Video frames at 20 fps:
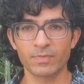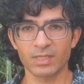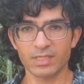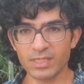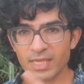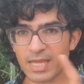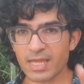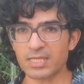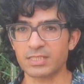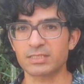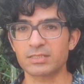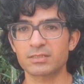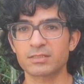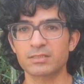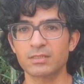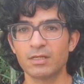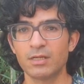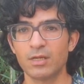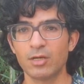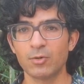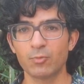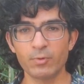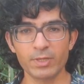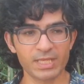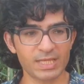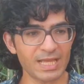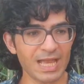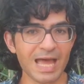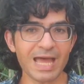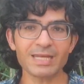Yes, we
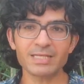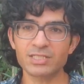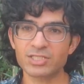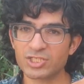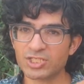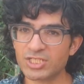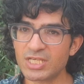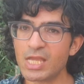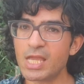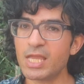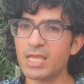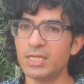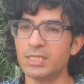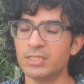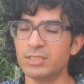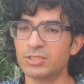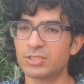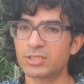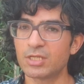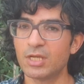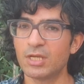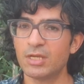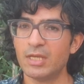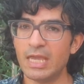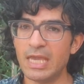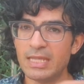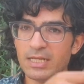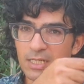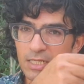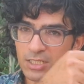can change
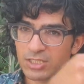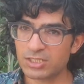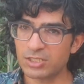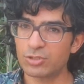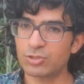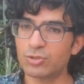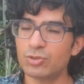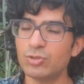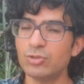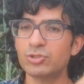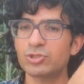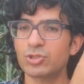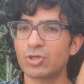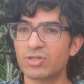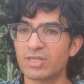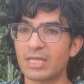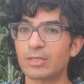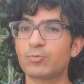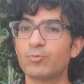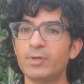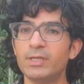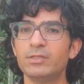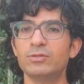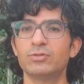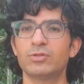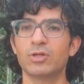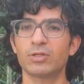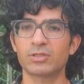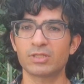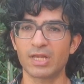an institution that we
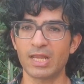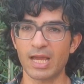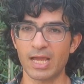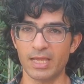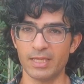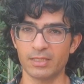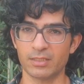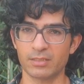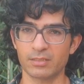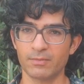do not like.